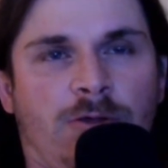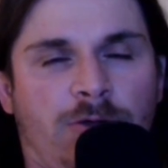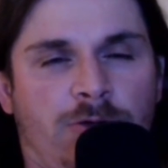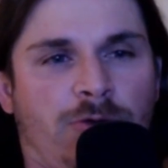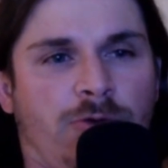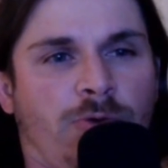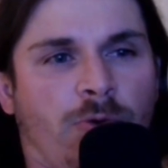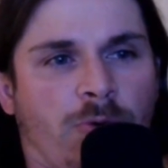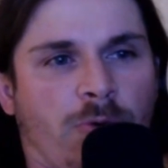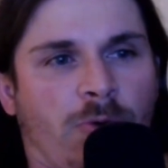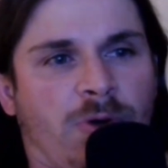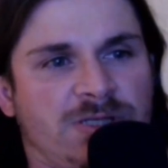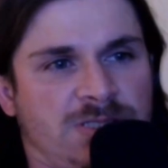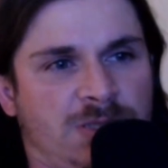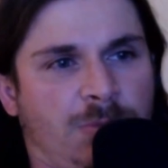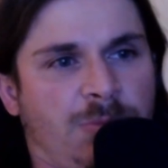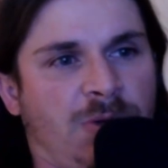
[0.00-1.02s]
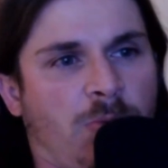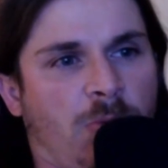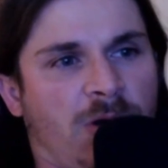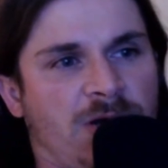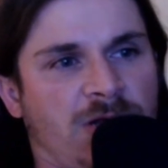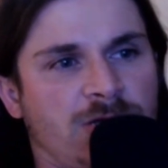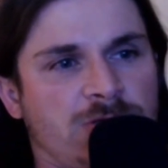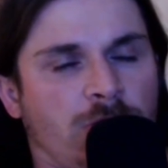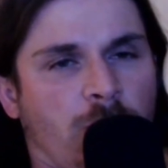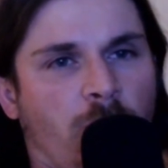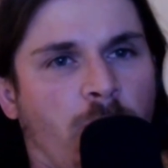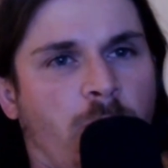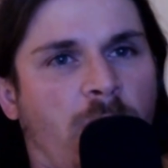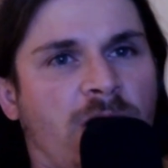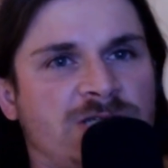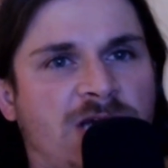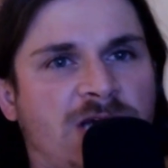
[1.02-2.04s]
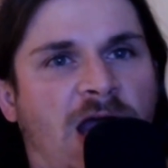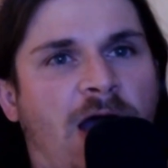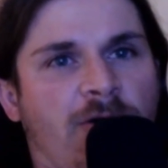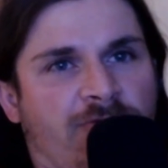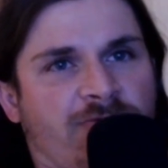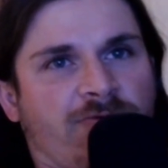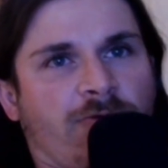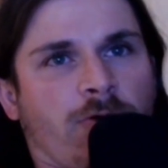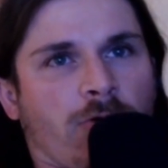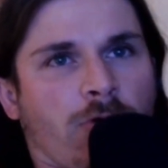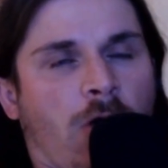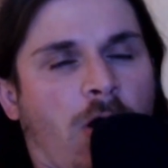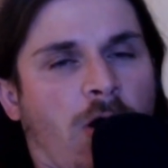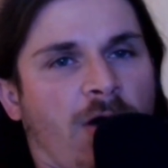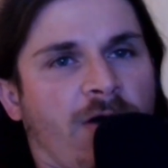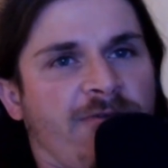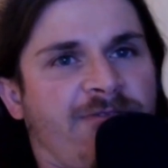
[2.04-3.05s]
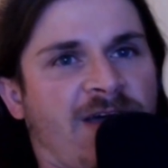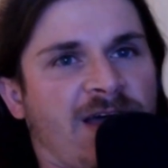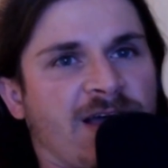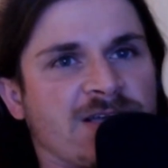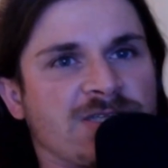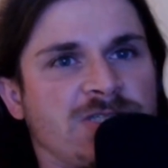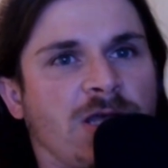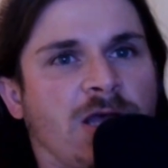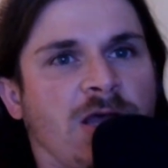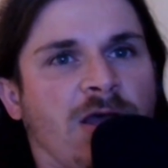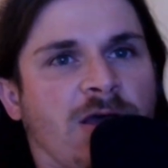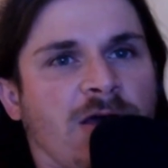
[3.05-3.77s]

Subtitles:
you're going to be wanting to watch out for card effects